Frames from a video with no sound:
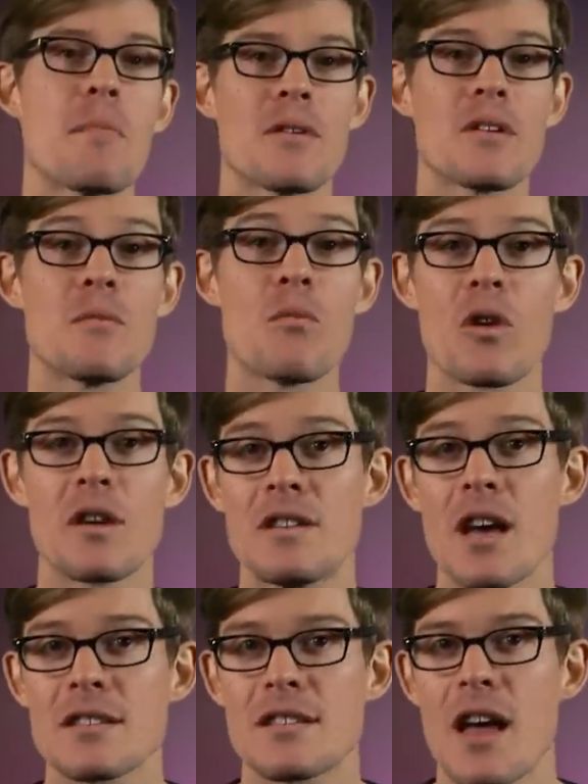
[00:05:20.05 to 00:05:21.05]
up a little more
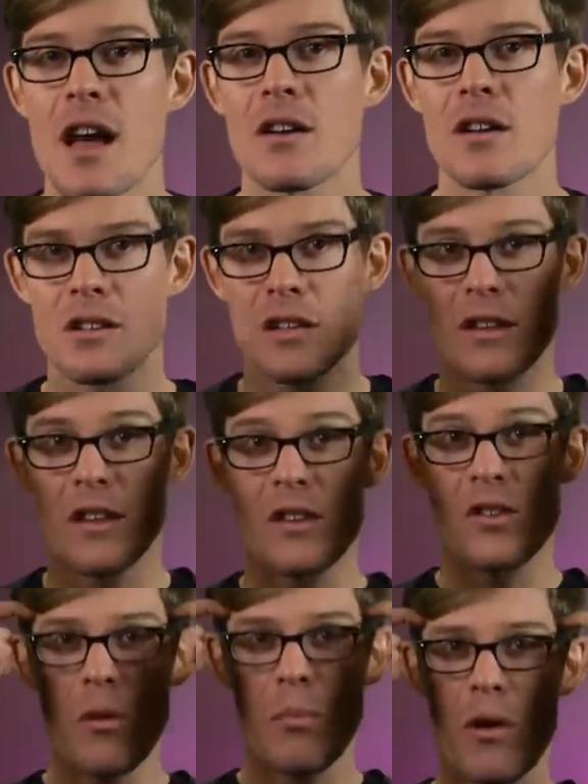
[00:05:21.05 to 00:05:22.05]
dust knowledge into
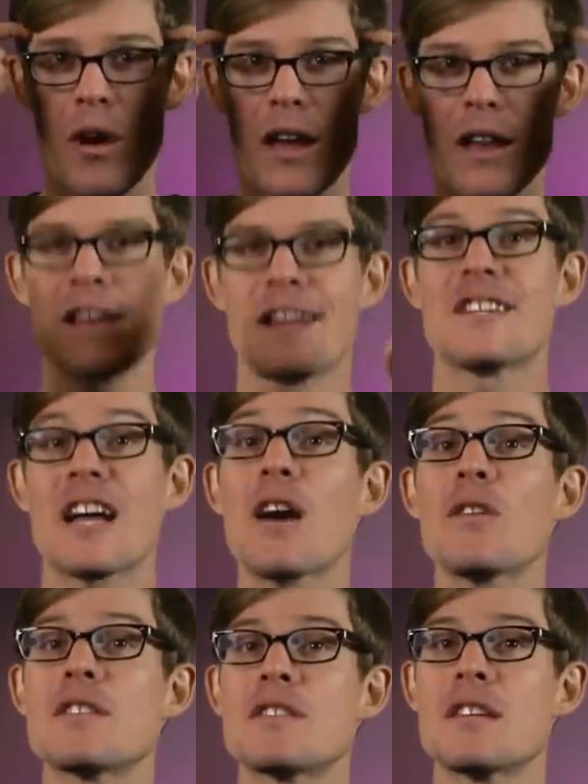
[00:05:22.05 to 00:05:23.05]
your brain, check
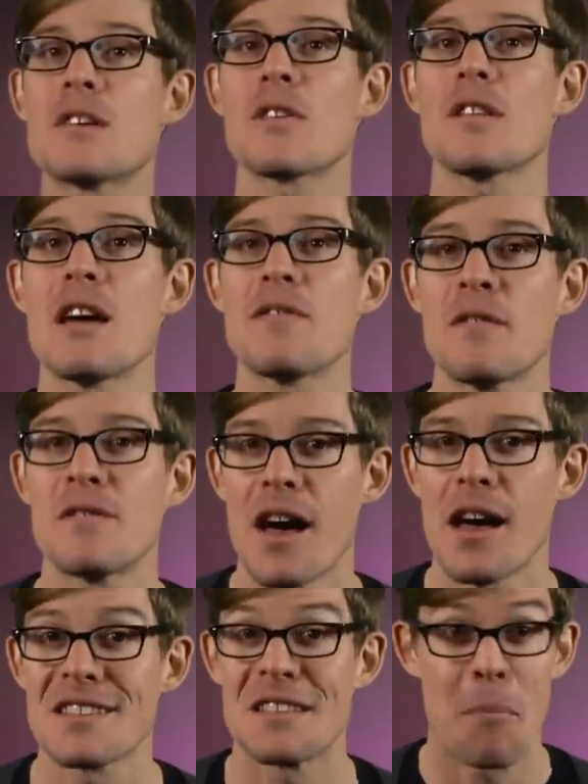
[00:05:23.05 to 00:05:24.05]
out The Secret Life of
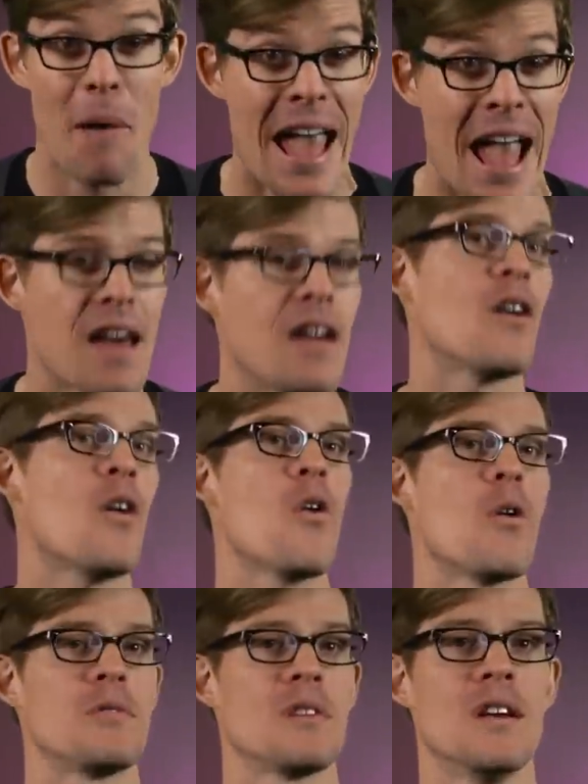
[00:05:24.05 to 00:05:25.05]
Dust by Hannah
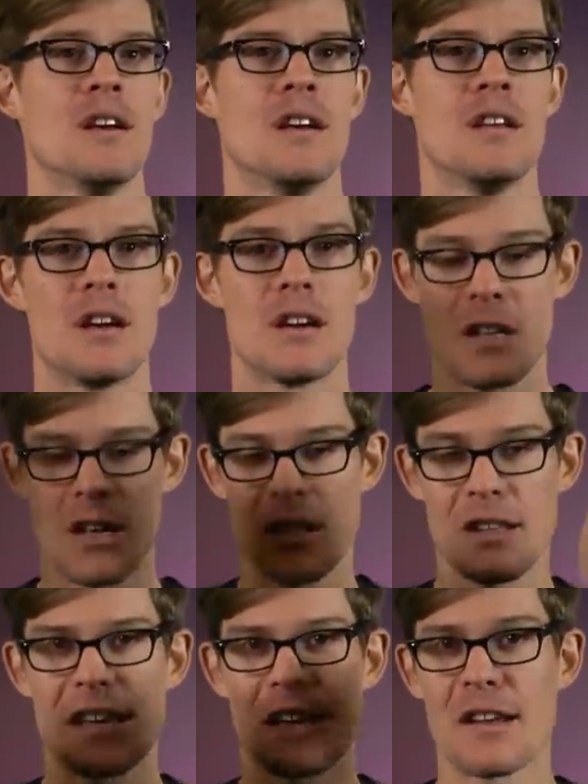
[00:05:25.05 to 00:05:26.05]
Holmes. There's a
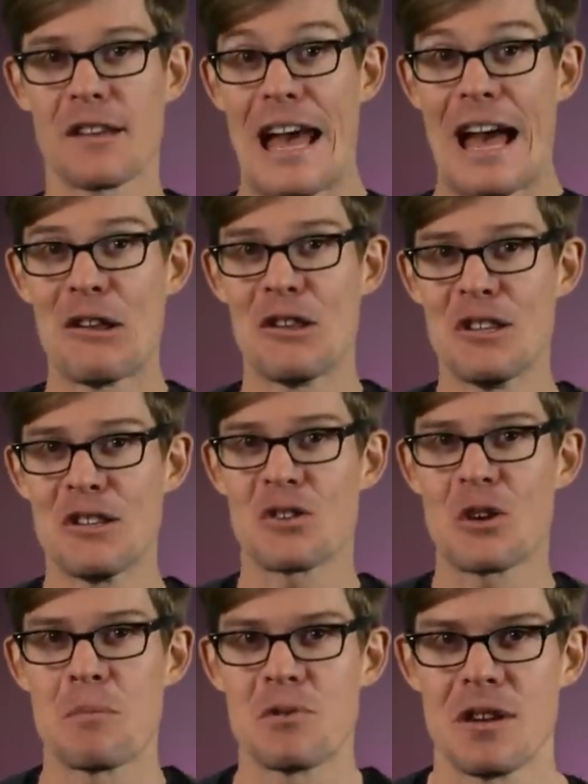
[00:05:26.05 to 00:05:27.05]
link down in the
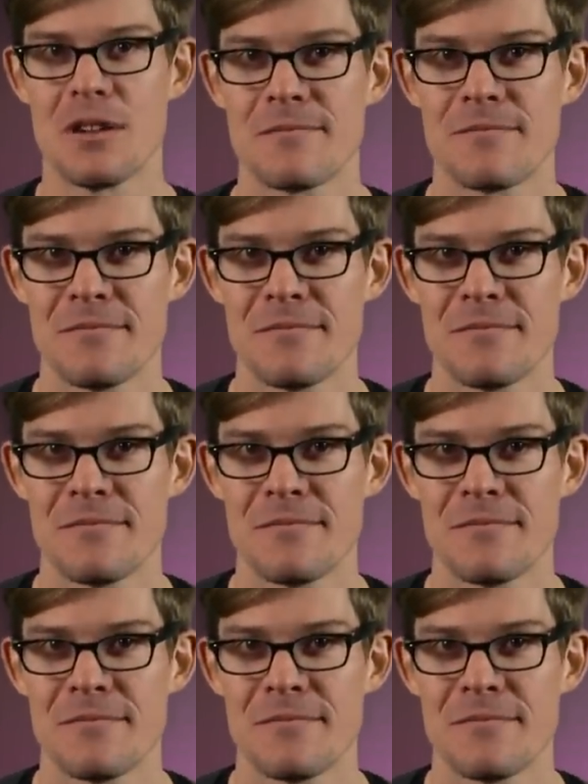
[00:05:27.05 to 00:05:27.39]
description.